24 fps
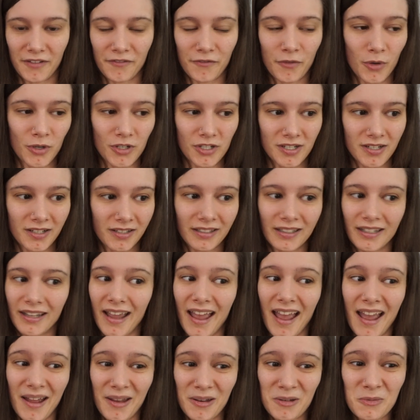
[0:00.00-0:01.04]
unfortunately,
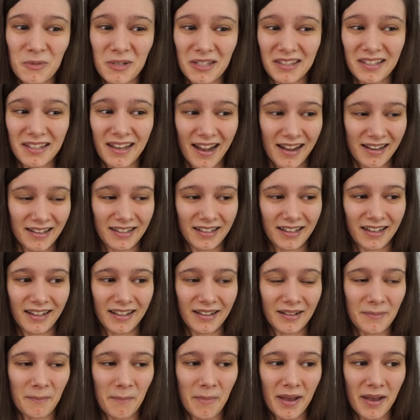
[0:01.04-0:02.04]
and with the editing,